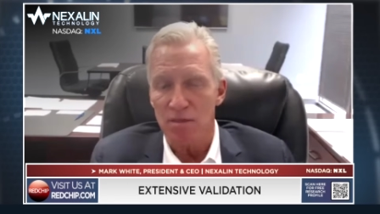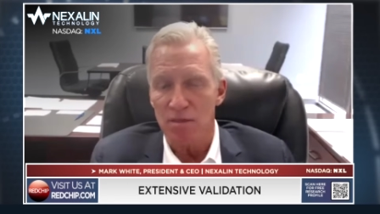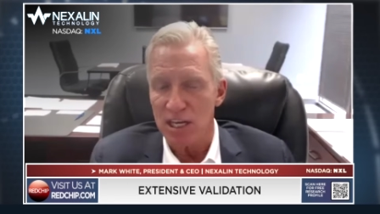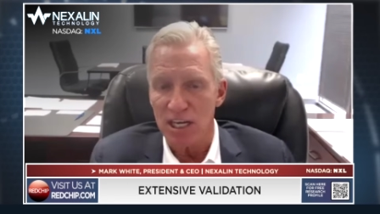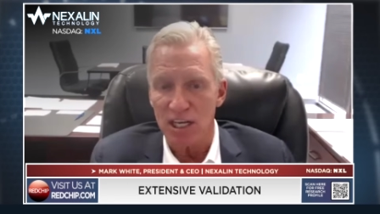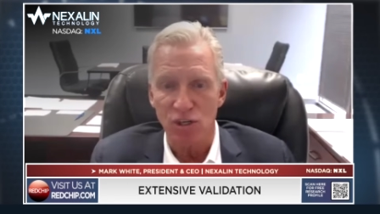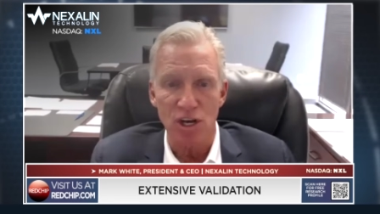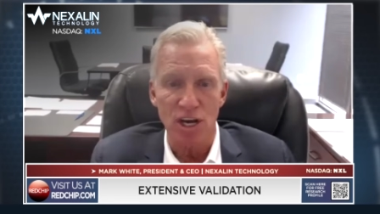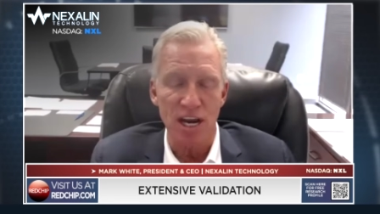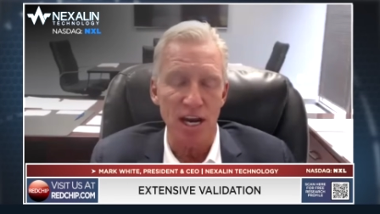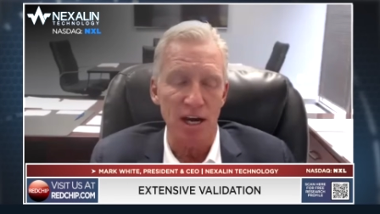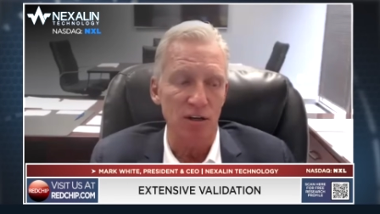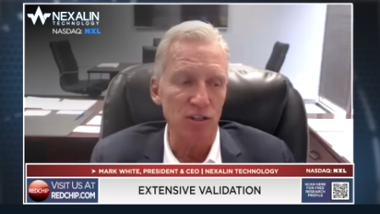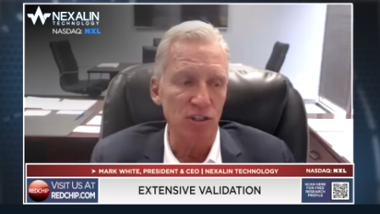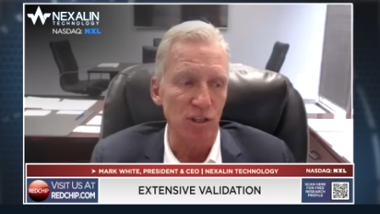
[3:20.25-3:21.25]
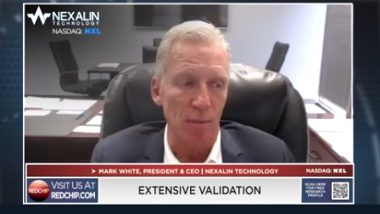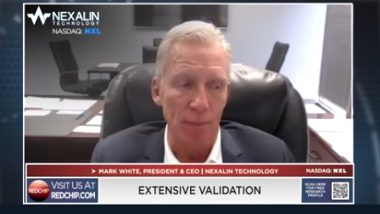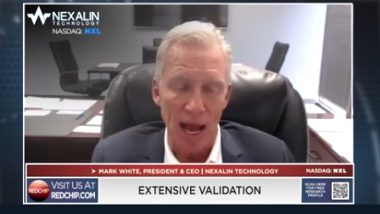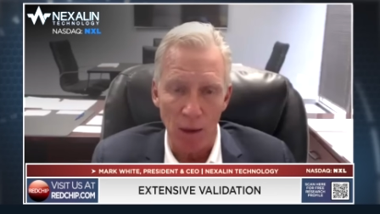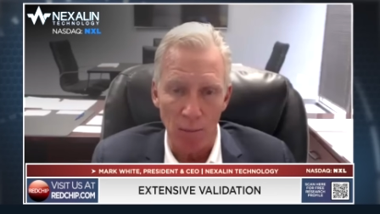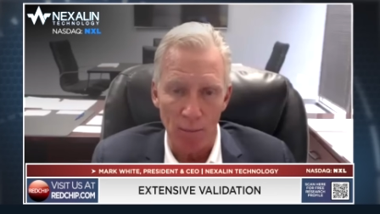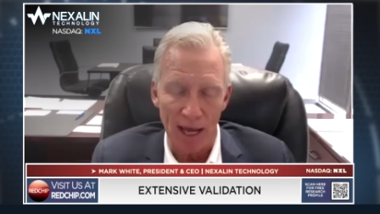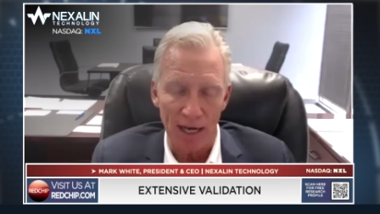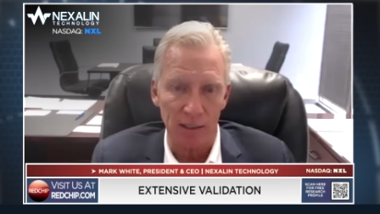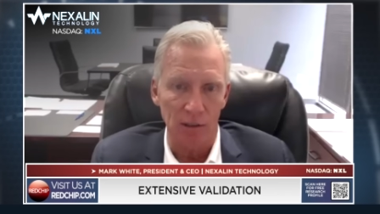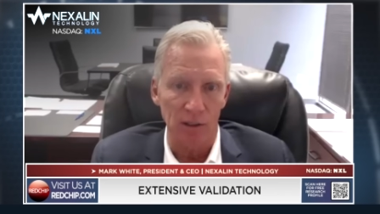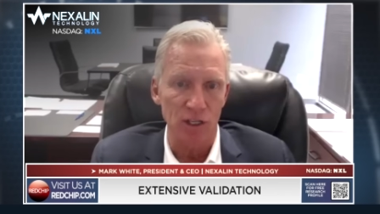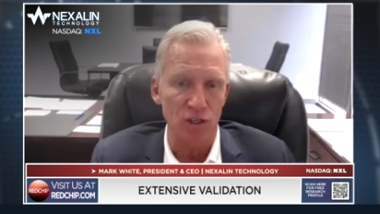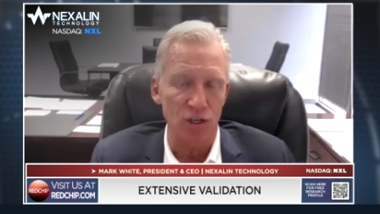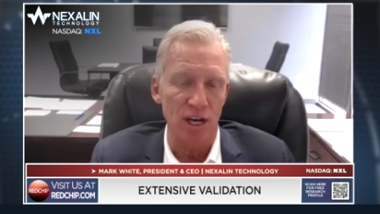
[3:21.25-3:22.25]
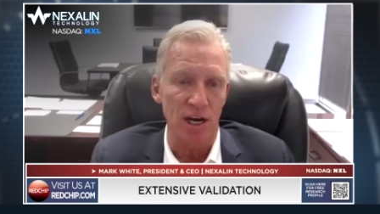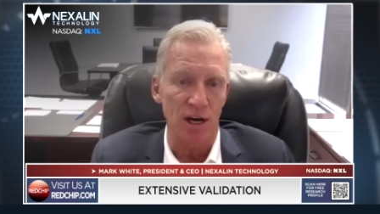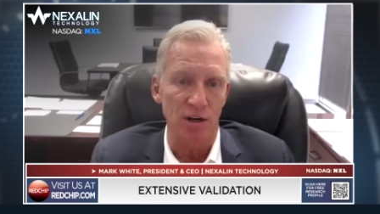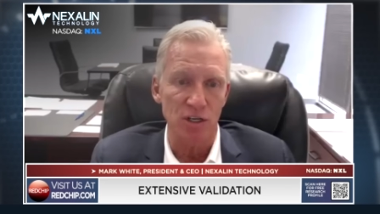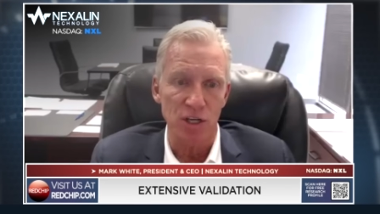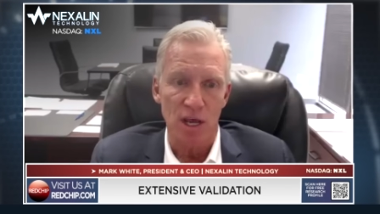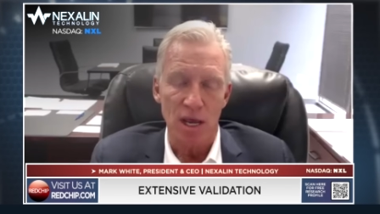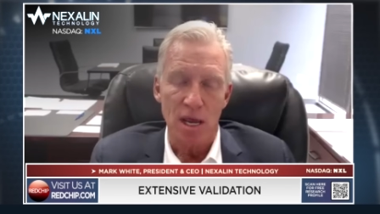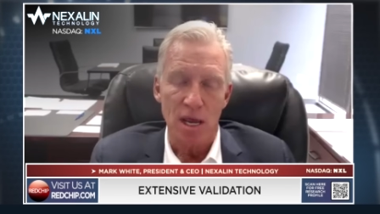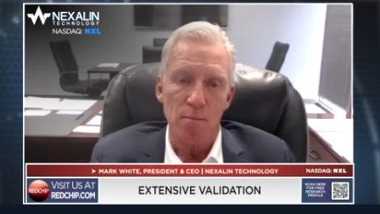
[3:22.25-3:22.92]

the engineers, the biomedical engineers.